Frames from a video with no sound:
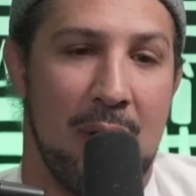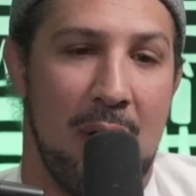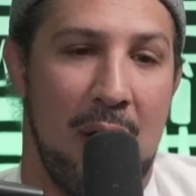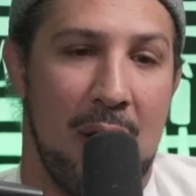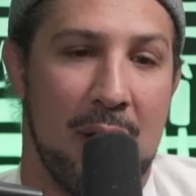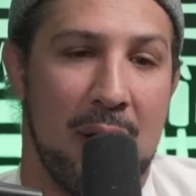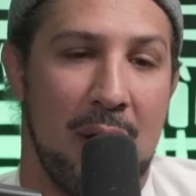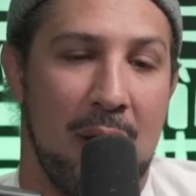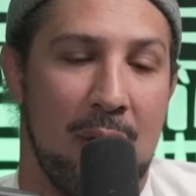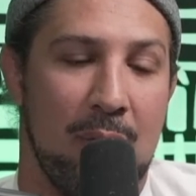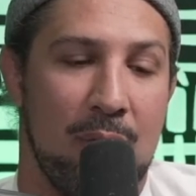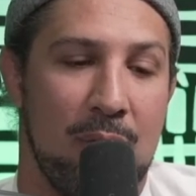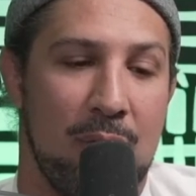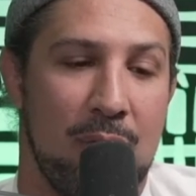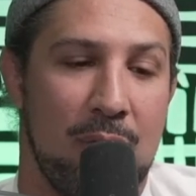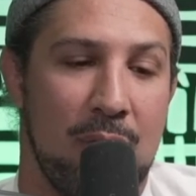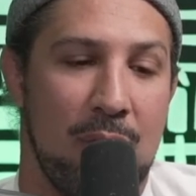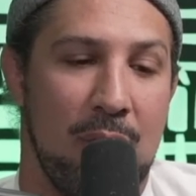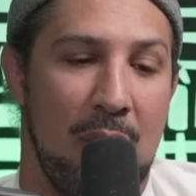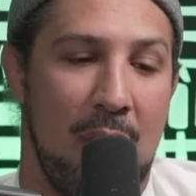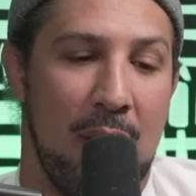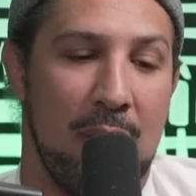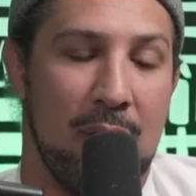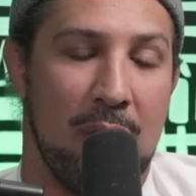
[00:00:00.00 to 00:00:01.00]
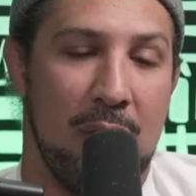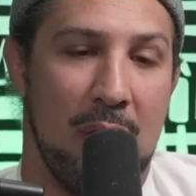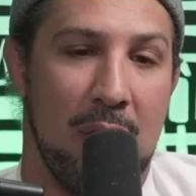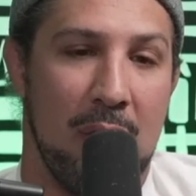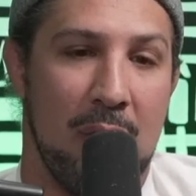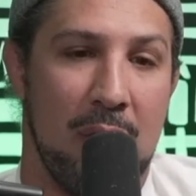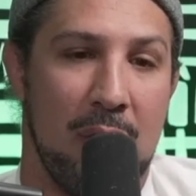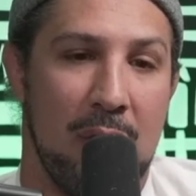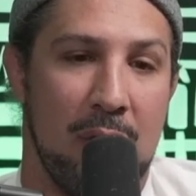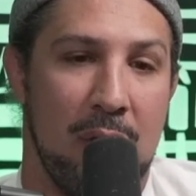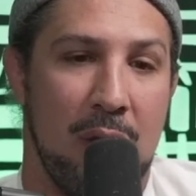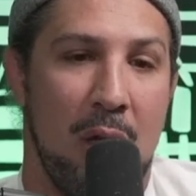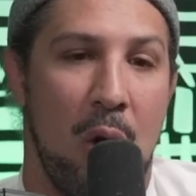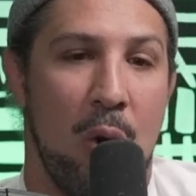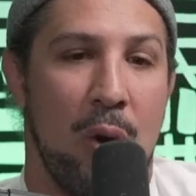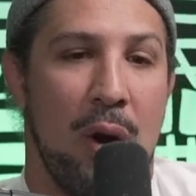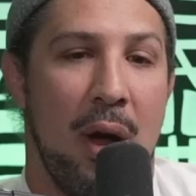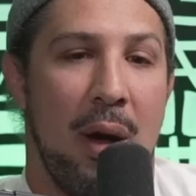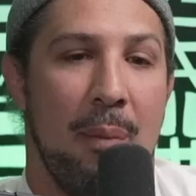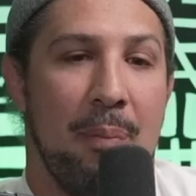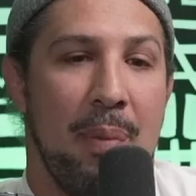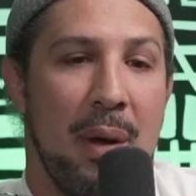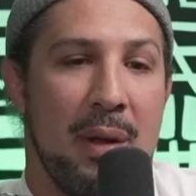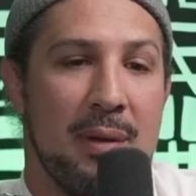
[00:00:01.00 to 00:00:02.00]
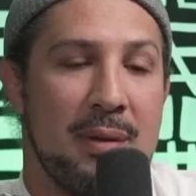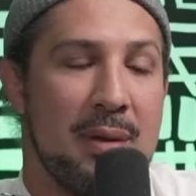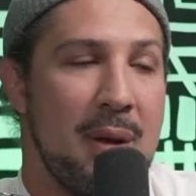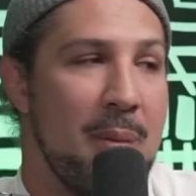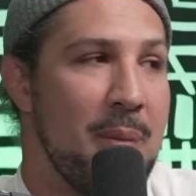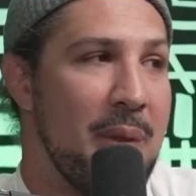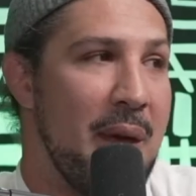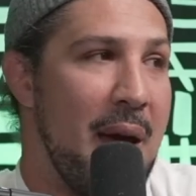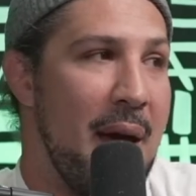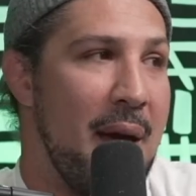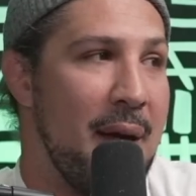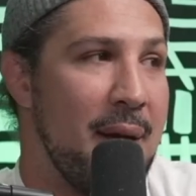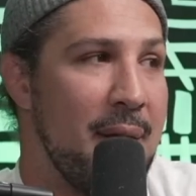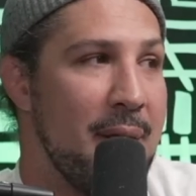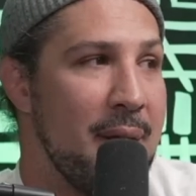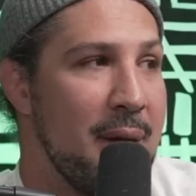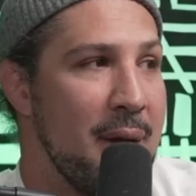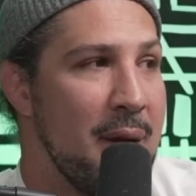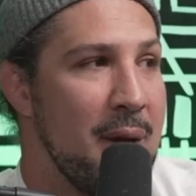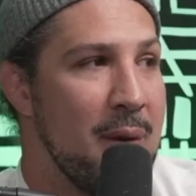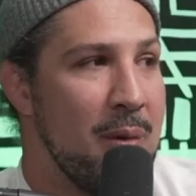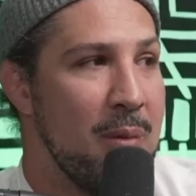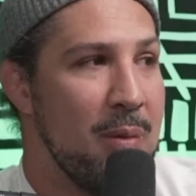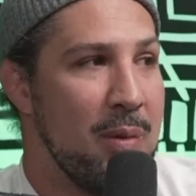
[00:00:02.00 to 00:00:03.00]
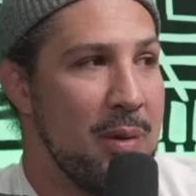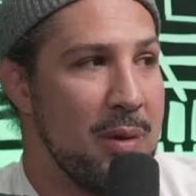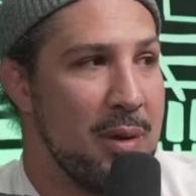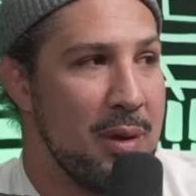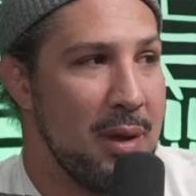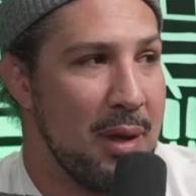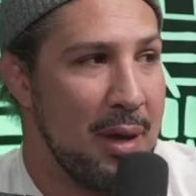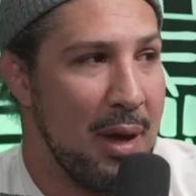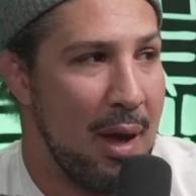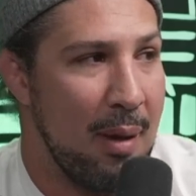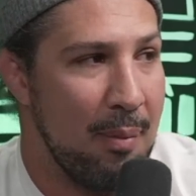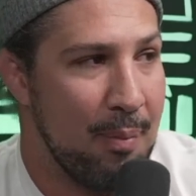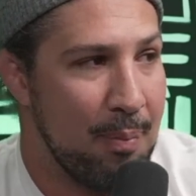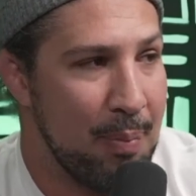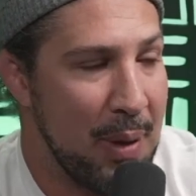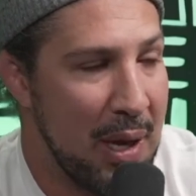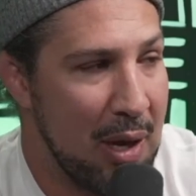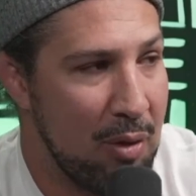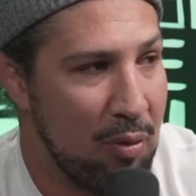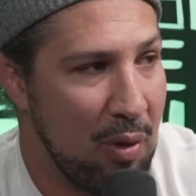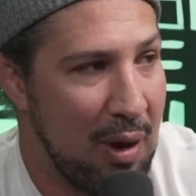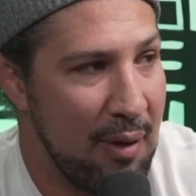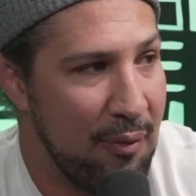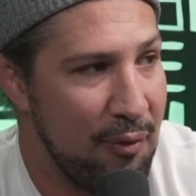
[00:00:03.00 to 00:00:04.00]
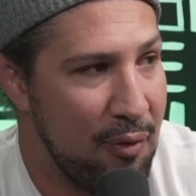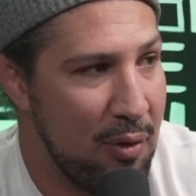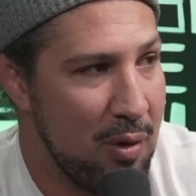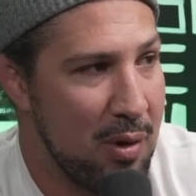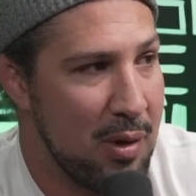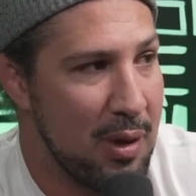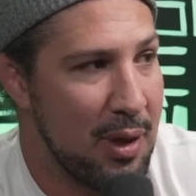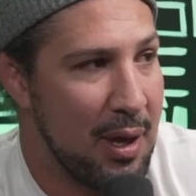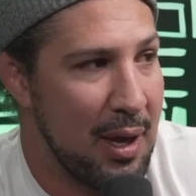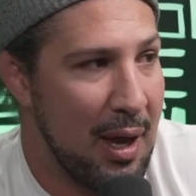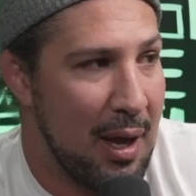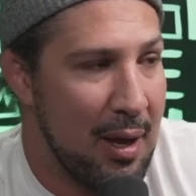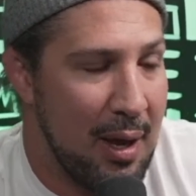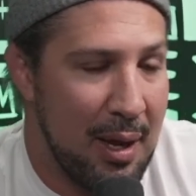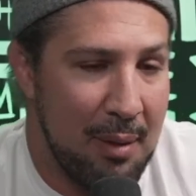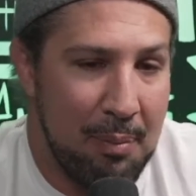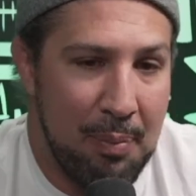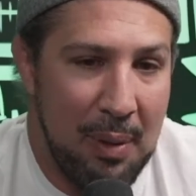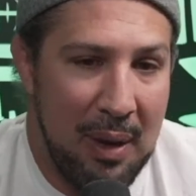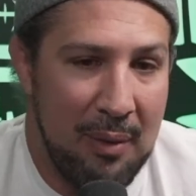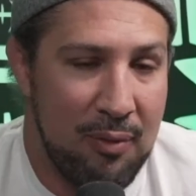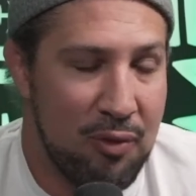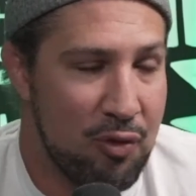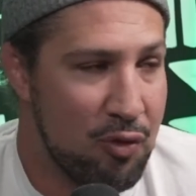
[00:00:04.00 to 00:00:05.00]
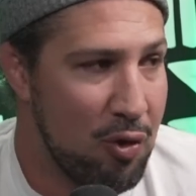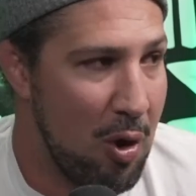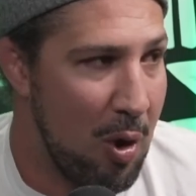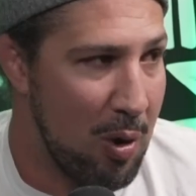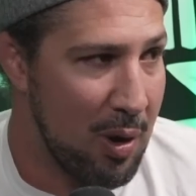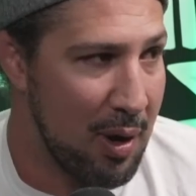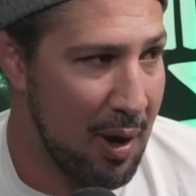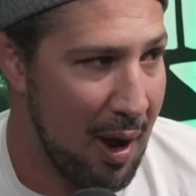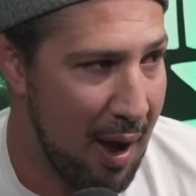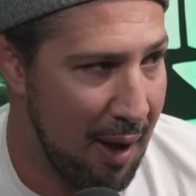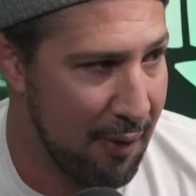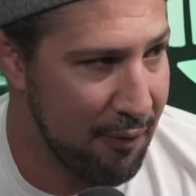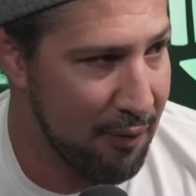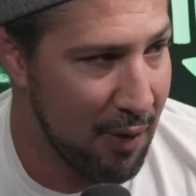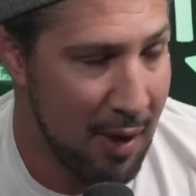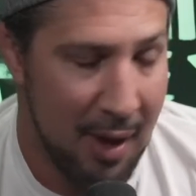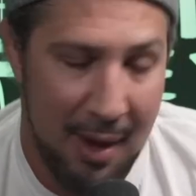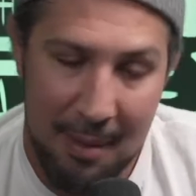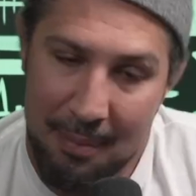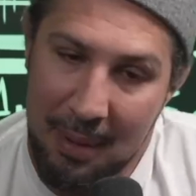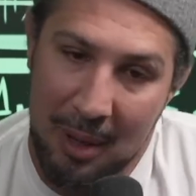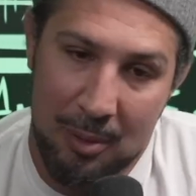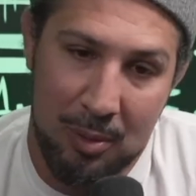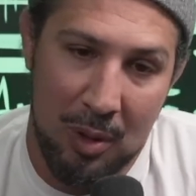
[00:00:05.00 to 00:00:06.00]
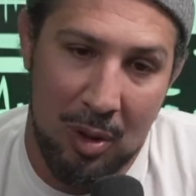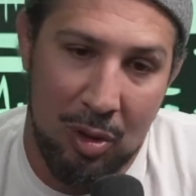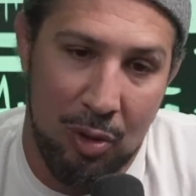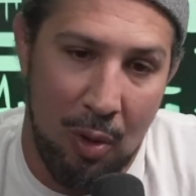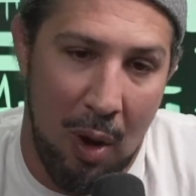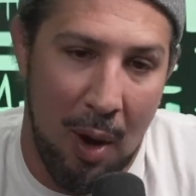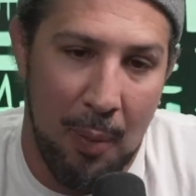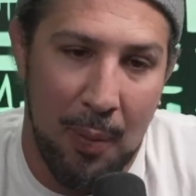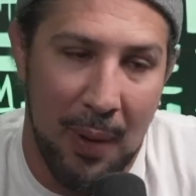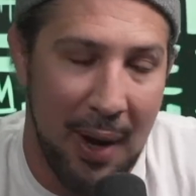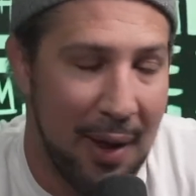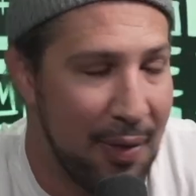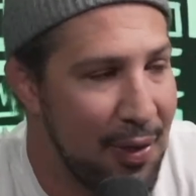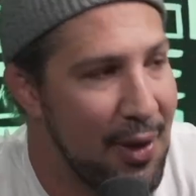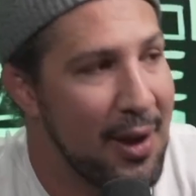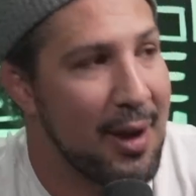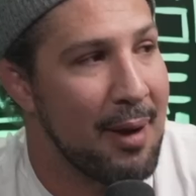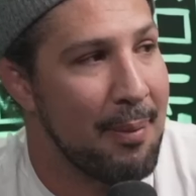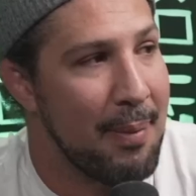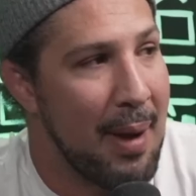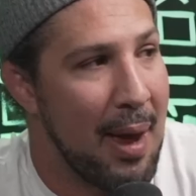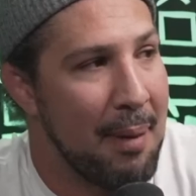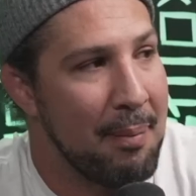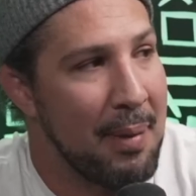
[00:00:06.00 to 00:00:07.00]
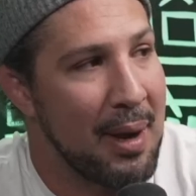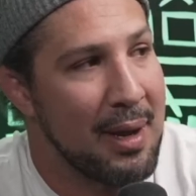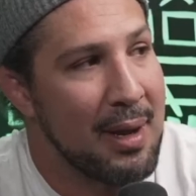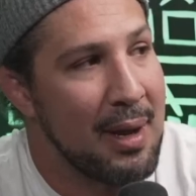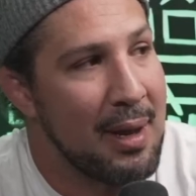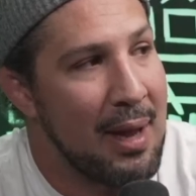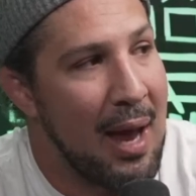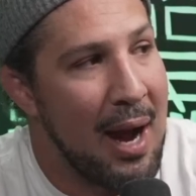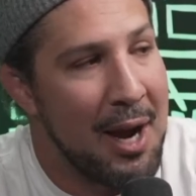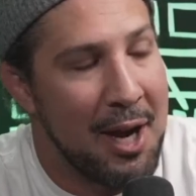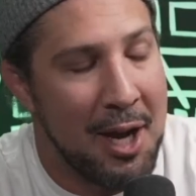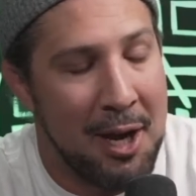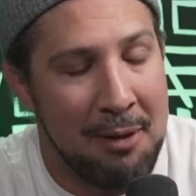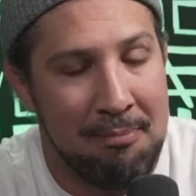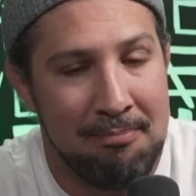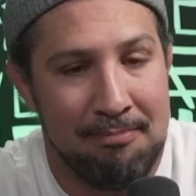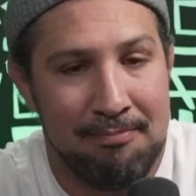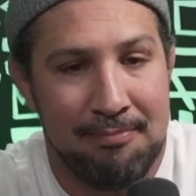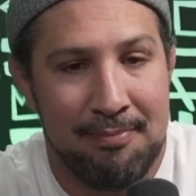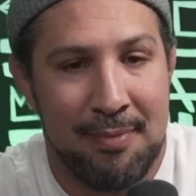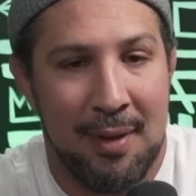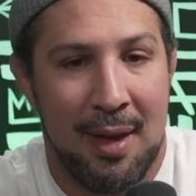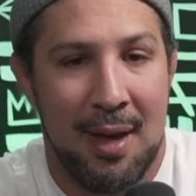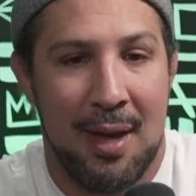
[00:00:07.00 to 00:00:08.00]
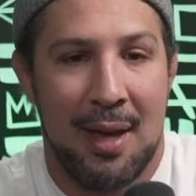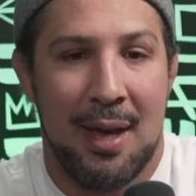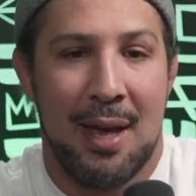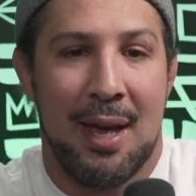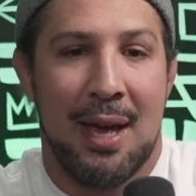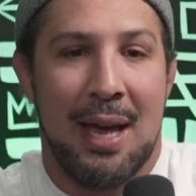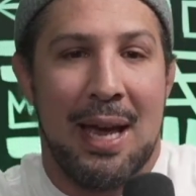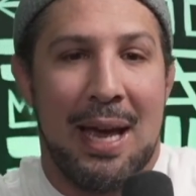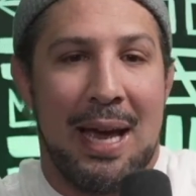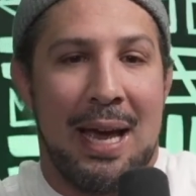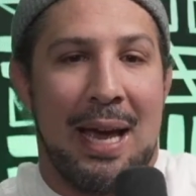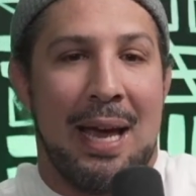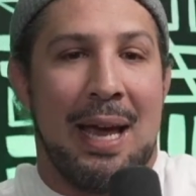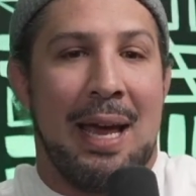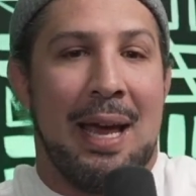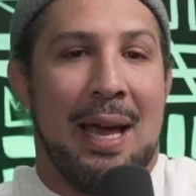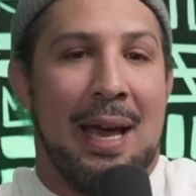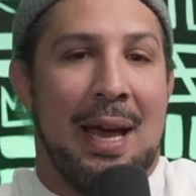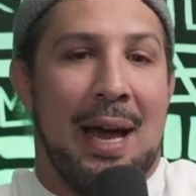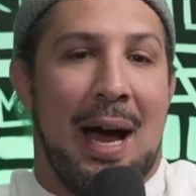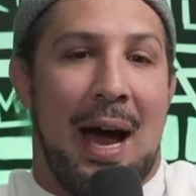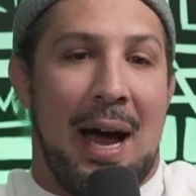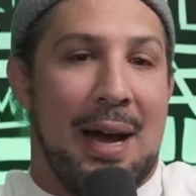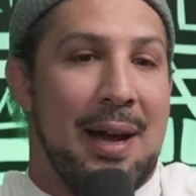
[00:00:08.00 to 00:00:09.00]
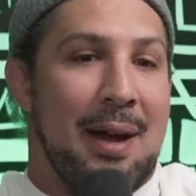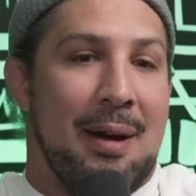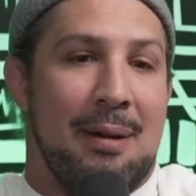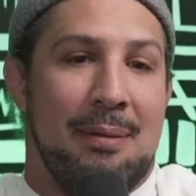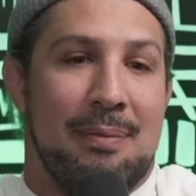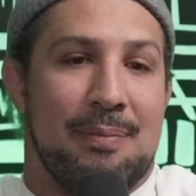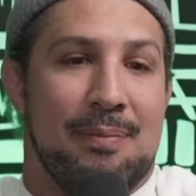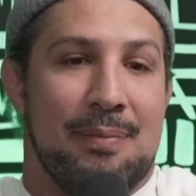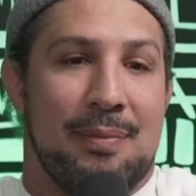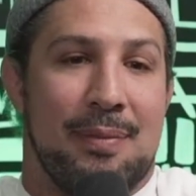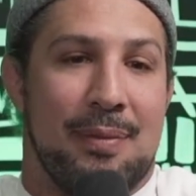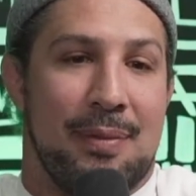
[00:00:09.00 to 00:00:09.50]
I'll get I'll load up on some of that peak refuel. yeah peak refuel. They got like beef stroganoff. Make yeah. me throw up when I think about it. i don't know why. It's delicious. I know.